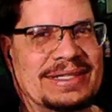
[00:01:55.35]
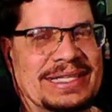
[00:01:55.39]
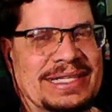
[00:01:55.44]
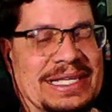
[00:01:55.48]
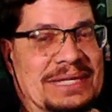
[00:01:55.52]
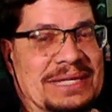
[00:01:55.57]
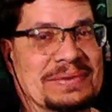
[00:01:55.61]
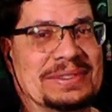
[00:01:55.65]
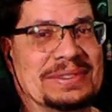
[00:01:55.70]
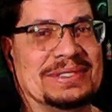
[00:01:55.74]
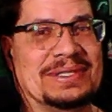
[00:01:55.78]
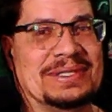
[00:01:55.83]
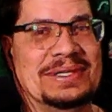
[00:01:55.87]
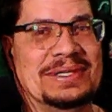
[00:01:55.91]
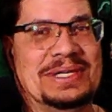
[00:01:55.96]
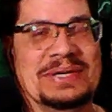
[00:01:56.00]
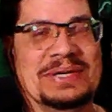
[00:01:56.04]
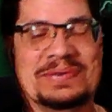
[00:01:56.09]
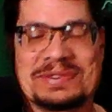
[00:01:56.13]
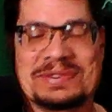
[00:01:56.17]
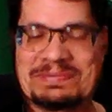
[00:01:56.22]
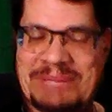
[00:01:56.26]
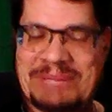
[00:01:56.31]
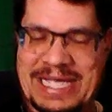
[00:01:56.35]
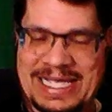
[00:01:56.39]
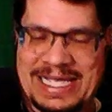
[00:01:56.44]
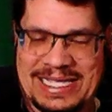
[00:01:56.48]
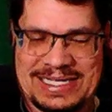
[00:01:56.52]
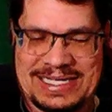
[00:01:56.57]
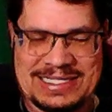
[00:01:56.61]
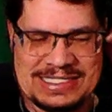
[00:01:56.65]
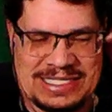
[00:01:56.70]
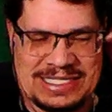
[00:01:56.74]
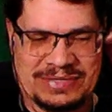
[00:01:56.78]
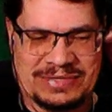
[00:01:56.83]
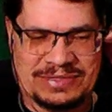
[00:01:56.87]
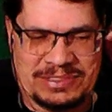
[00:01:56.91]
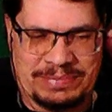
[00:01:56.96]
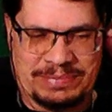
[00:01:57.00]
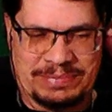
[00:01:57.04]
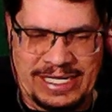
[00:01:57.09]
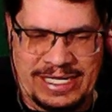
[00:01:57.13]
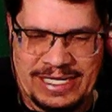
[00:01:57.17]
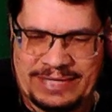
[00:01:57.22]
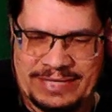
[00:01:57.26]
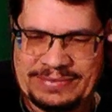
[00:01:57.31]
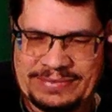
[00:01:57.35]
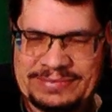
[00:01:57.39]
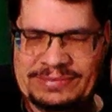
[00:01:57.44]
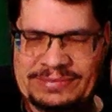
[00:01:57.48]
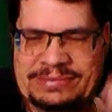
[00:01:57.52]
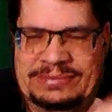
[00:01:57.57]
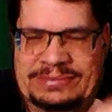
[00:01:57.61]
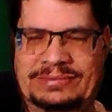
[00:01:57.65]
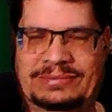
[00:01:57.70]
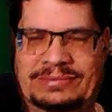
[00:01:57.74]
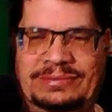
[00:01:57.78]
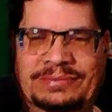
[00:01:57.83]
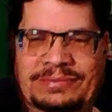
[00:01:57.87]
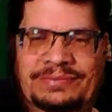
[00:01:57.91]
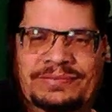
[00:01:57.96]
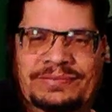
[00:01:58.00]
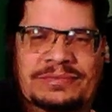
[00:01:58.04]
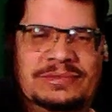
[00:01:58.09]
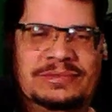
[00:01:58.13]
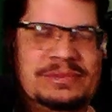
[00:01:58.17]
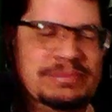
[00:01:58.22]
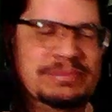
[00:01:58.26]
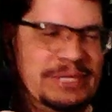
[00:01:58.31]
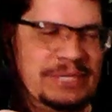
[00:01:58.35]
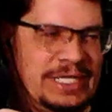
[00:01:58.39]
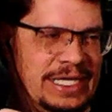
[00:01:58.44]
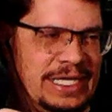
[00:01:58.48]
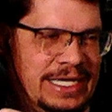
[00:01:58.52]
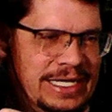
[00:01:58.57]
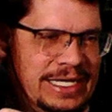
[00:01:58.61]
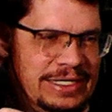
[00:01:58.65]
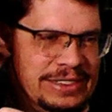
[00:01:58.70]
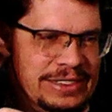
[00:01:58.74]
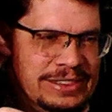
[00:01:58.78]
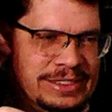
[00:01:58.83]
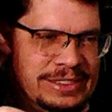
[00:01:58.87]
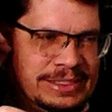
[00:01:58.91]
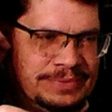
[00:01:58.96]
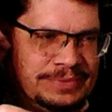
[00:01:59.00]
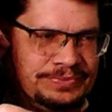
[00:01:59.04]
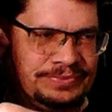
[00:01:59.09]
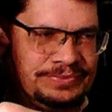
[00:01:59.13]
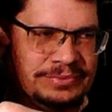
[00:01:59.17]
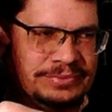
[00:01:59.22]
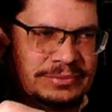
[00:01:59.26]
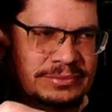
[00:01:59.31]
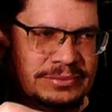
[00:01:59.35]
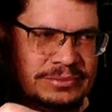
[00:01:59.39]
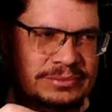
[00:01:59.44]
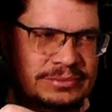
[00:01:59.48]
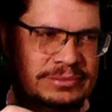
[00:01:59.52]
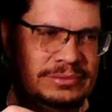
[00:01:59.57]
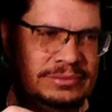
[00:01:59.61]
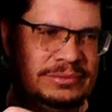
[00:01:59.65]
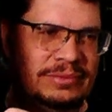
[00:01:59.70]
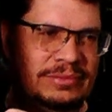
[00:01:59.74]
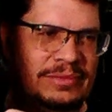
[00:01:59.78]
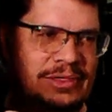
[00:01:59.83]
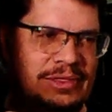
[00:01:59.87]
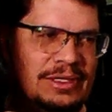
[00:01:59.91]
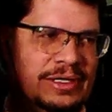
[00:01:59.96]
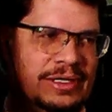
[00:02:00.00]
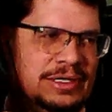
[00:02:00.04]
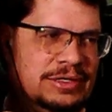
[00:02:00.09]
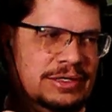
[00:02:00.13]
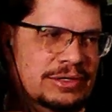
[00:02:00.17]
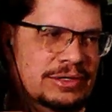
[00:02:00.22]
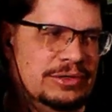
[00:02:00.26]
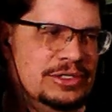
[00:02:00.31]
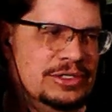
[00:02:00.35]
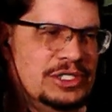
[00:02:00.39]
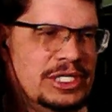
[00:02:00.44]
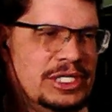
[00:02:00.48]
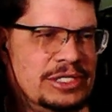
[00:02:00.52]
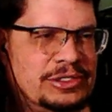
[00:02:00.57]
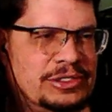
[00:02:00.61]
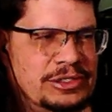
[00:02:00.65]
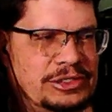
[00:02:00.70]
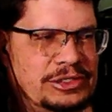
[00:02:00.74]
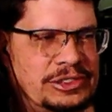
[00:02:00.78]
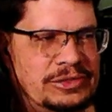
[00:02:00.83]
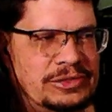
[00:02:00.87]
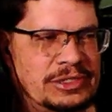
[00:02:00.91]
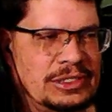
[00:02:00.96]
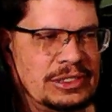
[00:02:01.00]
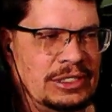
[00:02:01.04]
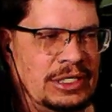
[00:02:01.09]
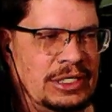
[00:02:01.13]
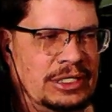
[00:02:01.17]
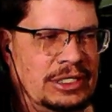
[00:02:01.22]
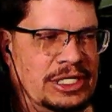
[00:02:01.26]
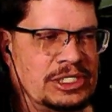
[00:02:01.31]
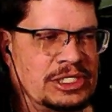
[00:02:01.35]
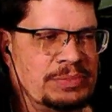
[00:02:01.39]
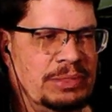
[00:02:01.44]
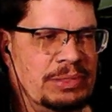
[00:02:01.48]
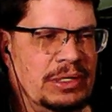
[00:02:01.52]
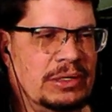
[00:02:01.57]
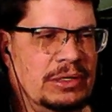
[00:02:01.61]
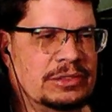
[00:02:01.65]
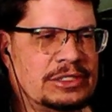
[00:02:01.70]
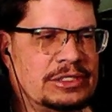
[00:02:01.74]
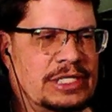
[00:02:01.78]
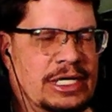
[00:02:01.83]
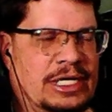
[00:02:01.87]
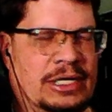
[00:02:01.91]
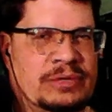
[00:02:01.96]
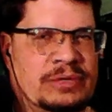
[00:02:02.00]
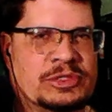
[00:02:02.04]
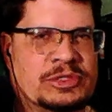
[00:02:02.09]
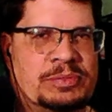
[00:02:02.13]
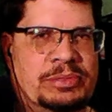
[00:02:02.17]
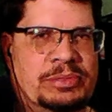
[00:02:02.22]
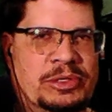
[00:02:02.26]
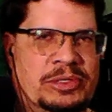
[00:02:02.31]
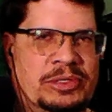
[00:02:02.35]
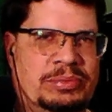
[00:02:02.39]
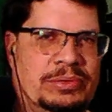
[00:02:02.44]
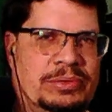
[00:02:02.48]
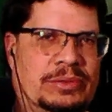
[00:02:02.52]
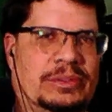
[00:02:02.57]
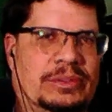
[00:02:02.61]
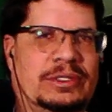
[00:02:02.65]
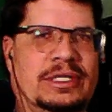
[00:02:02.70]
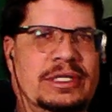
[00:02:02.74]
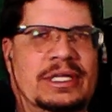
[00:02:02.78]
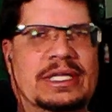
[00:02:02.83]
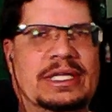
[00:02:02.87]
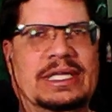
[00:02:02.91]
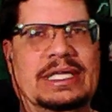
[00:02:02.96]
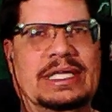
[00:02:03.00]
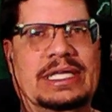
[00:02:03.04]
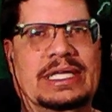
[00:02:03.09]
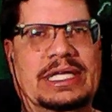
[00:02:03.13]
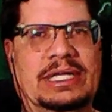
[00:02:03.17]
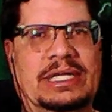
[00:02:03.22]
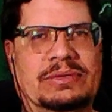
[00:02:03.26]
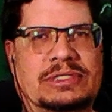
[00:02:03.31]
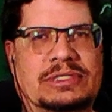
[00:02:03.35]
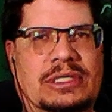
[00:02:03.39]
it was bad. It was bad. But I had a another Jay Turser's, a Les Paul style. It was purple, and it